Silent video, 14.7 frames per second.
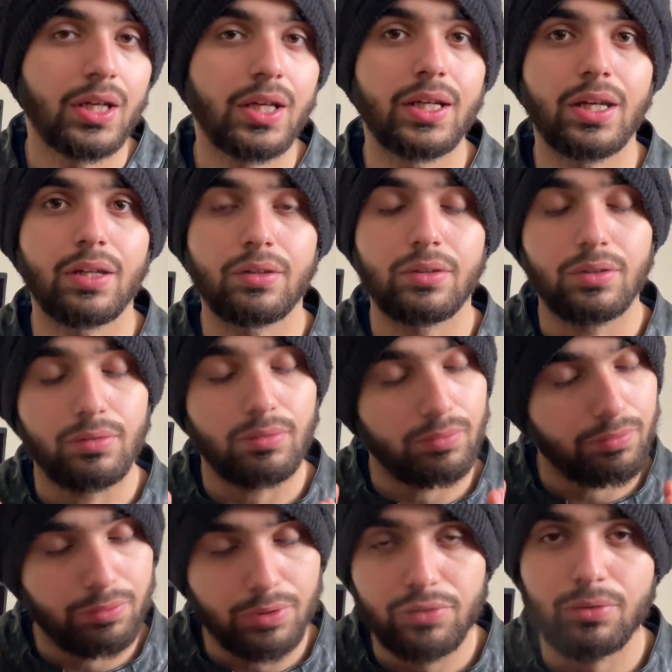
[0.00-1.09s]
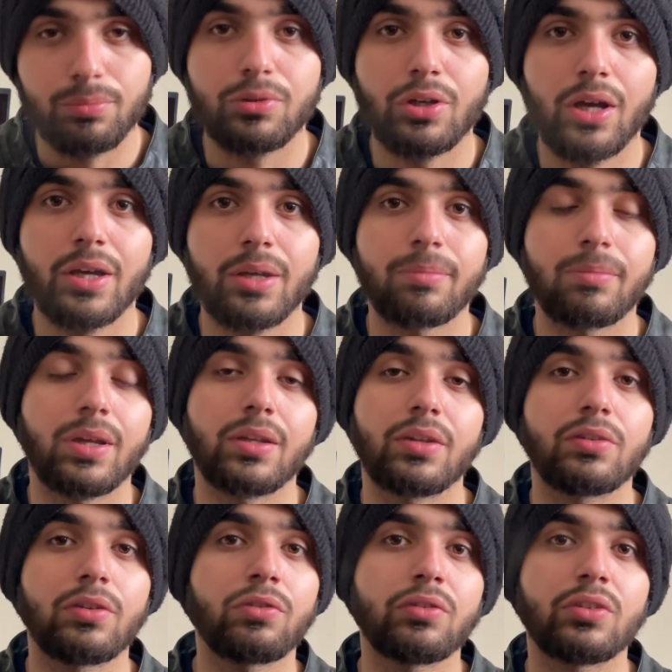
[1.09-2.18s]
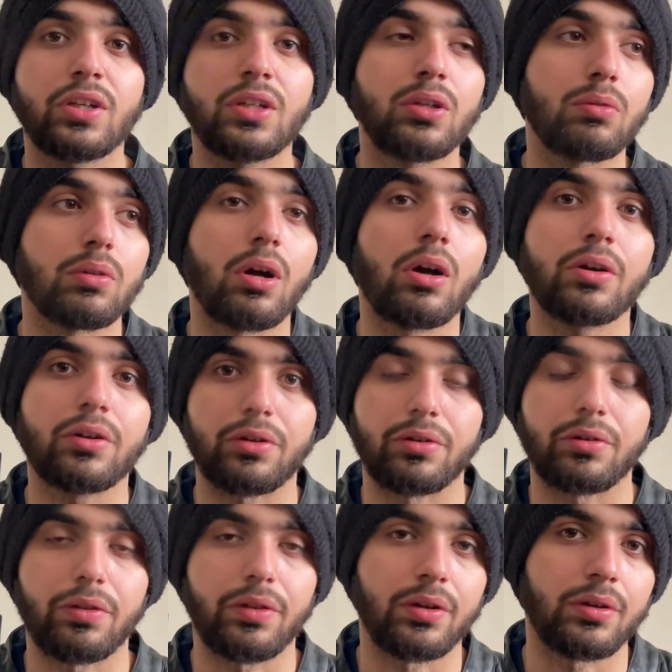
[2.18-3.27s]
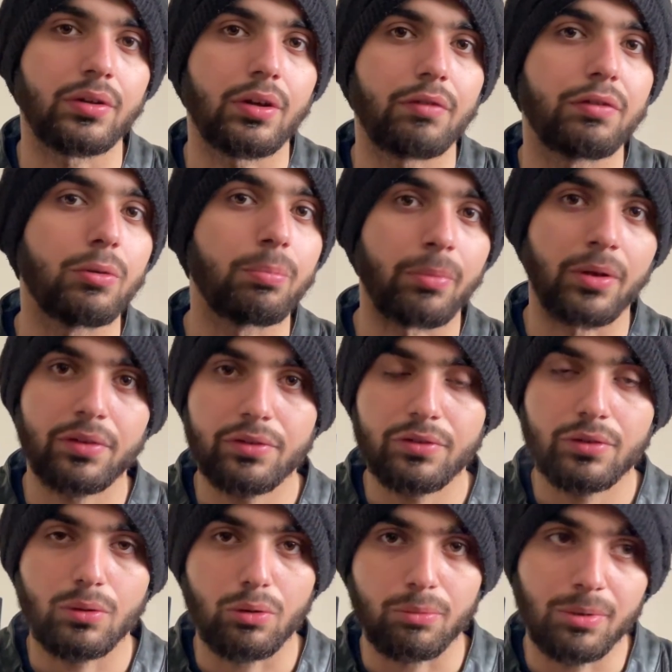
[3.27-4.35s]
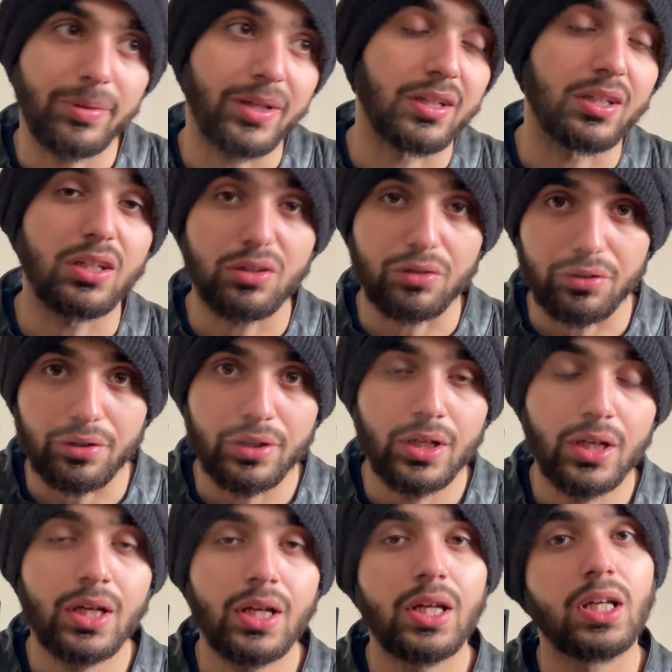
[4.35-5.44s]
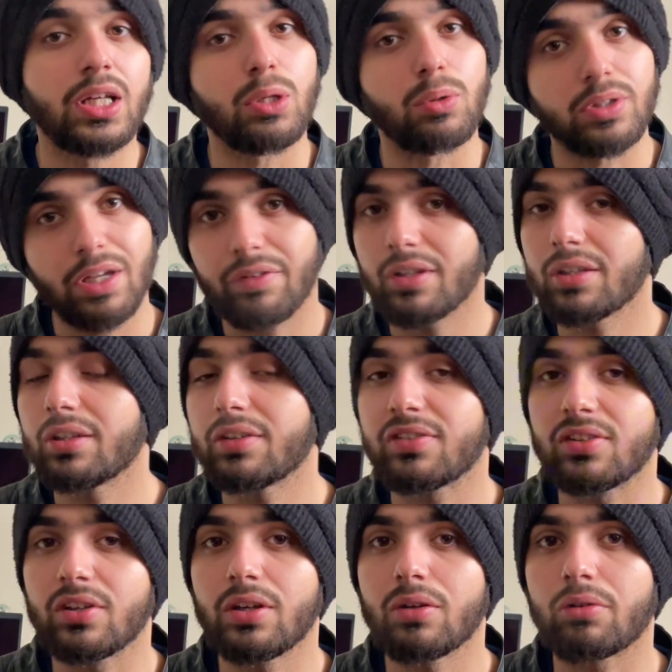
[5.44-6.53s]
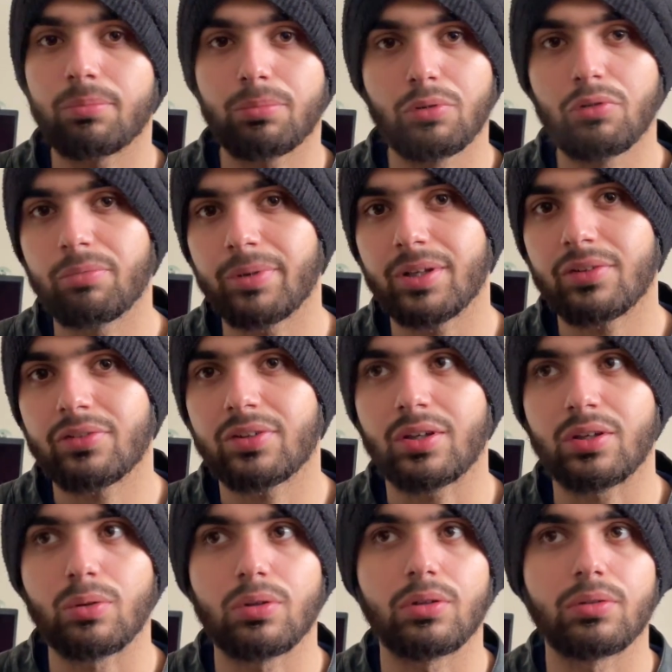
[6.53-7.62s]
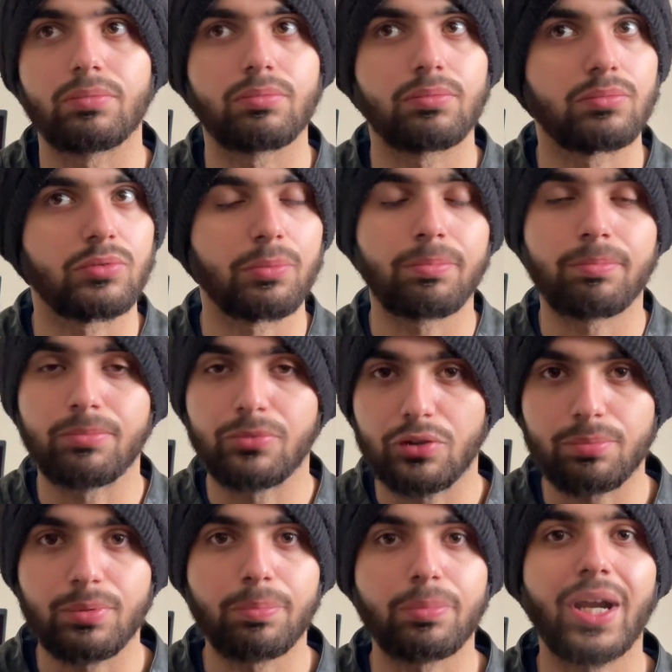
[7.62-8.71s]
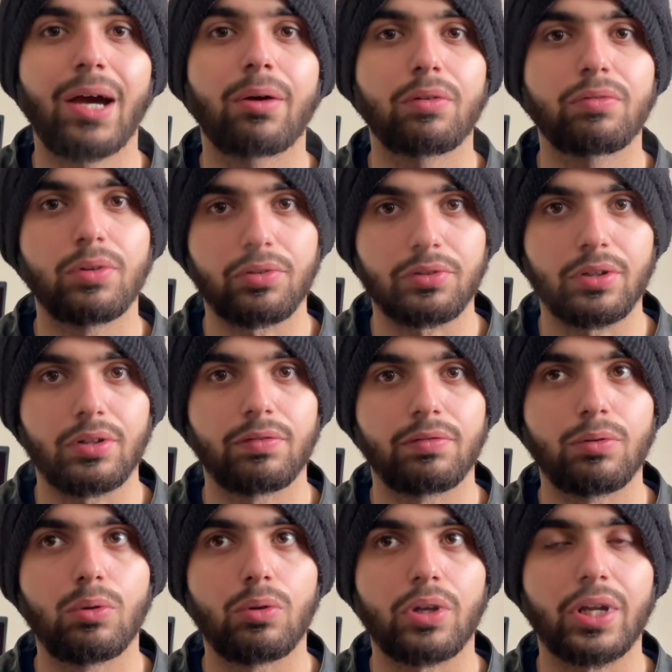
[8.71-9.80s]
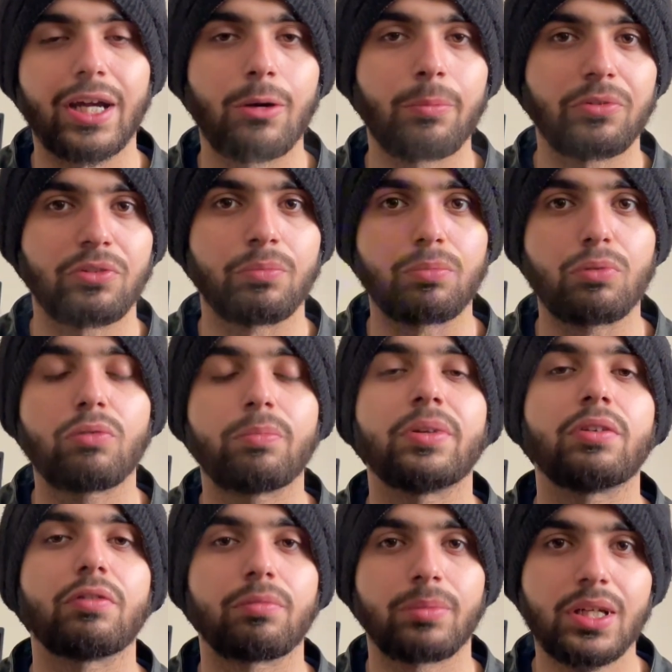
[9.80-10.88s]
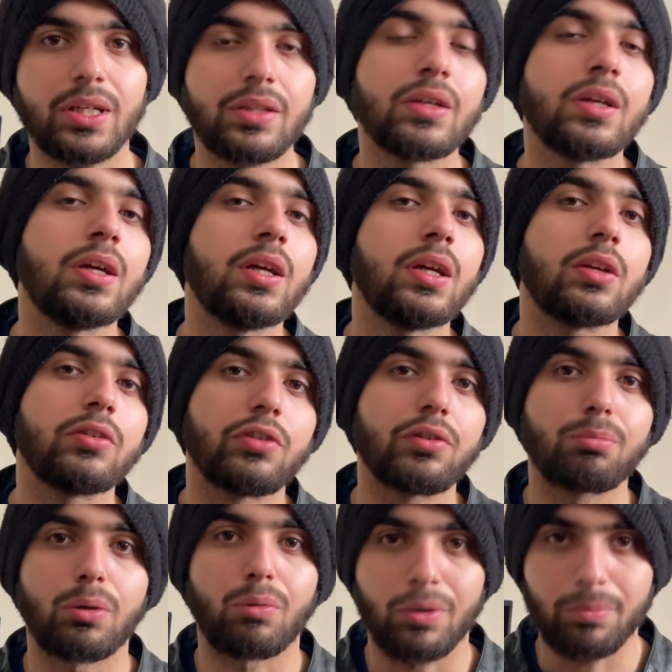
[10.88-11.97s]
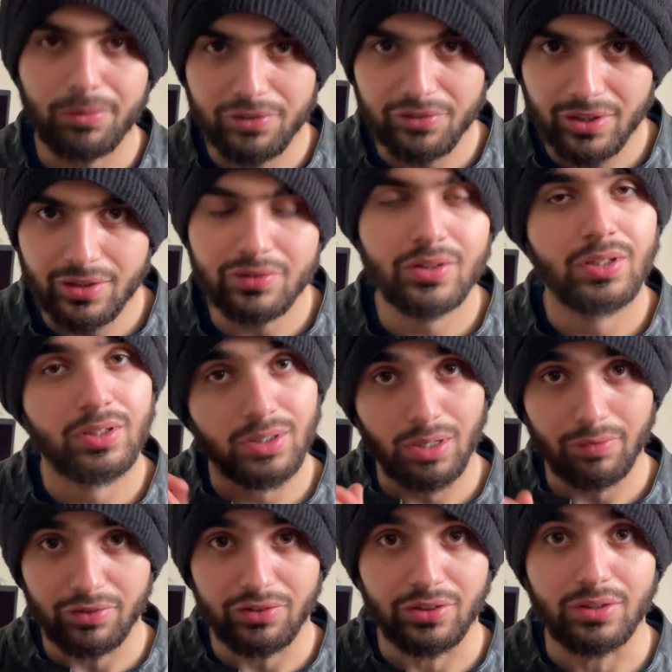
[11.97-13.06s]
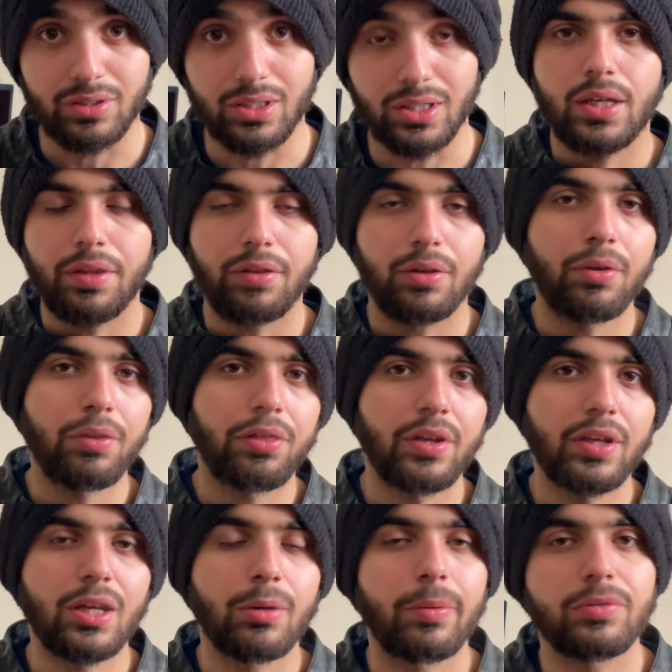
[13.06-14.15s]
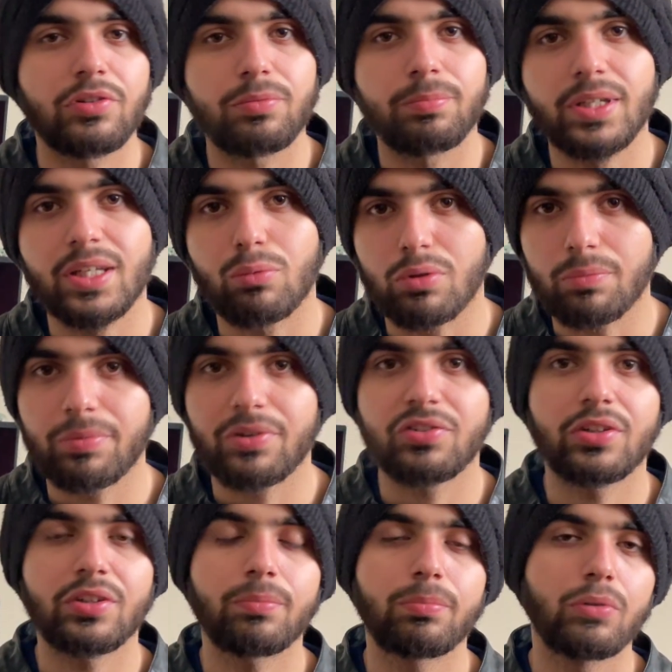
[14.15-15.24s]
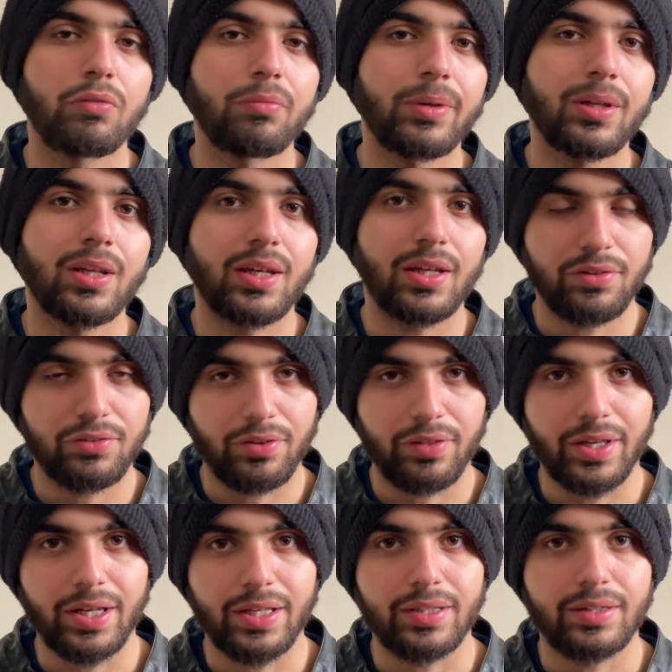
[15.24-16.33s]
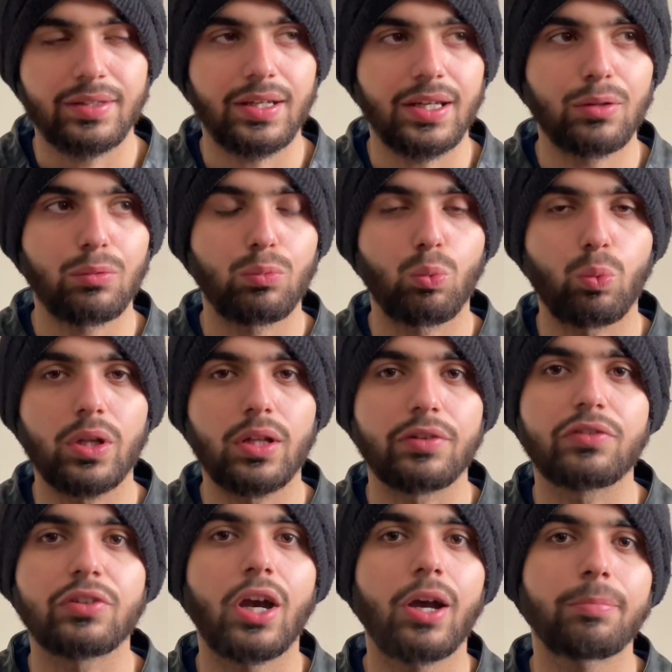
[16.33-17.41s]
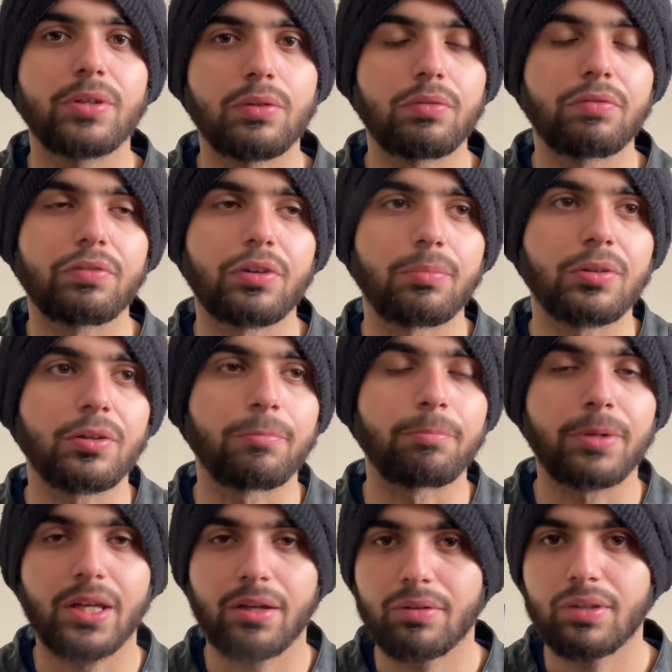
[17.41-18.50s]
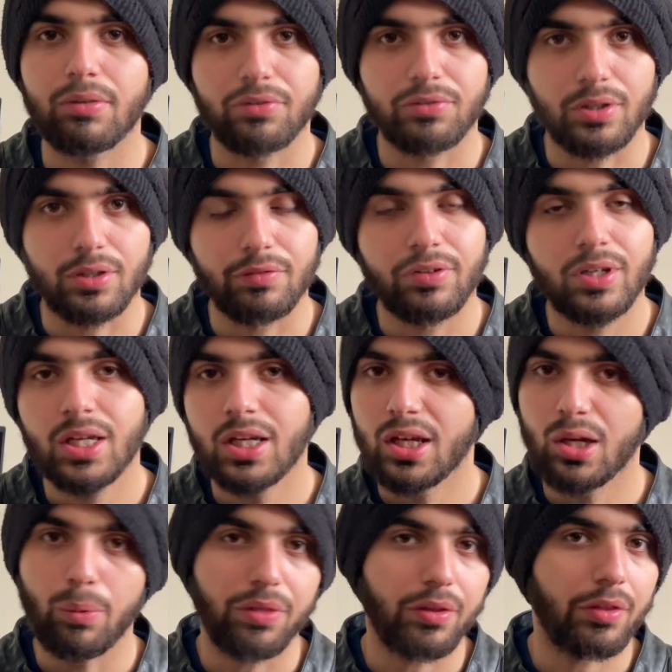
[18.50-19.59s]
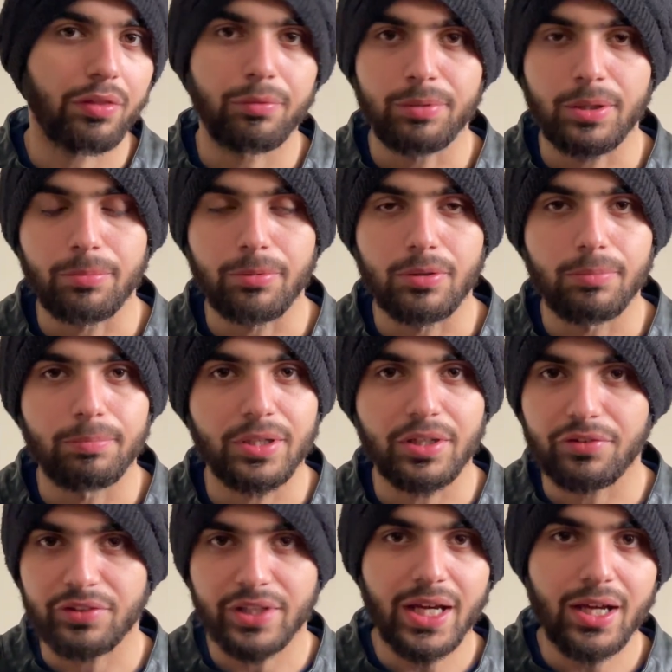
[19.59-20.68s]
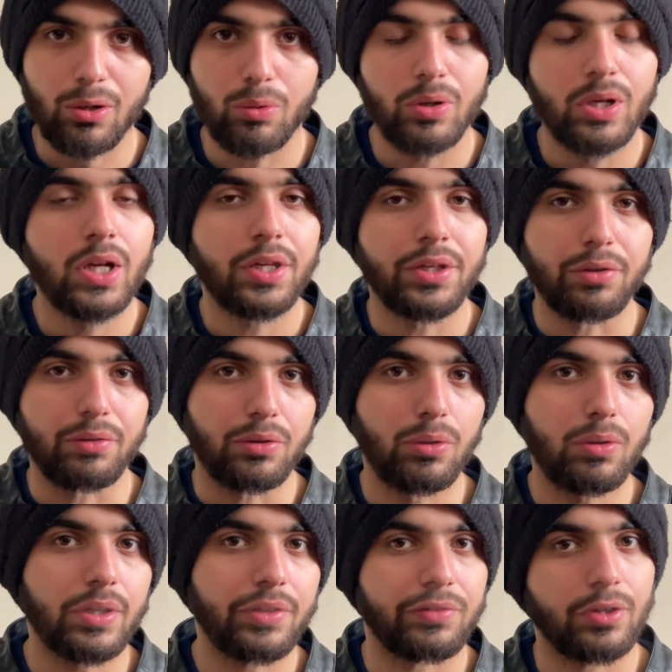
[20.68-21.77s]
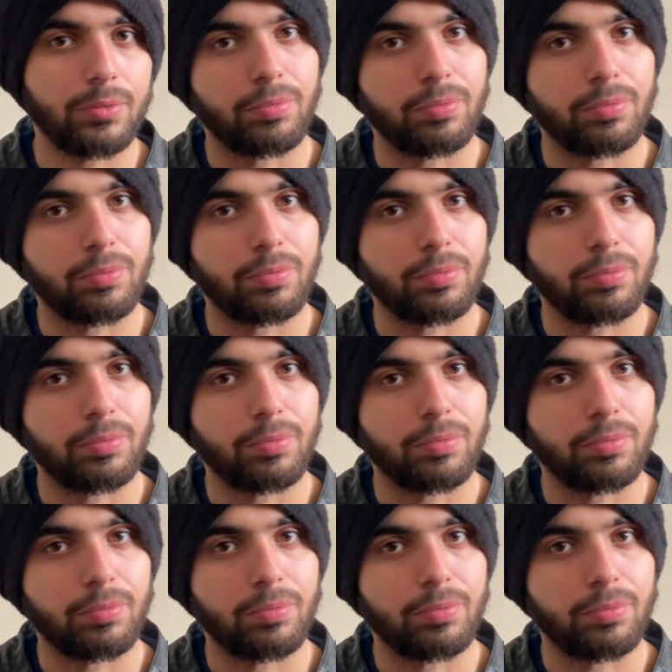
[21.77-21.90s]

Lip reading: And for some time, and it doesn't take you longer than a few months or maybe a year, you'll definitely see your improvements, and you'll just be proud of yourself for how much improvement you've made just by 1% every single day. And the good thing about just making 1% improvement is that it will stop you from comparing yourself with other people, because now your goal is not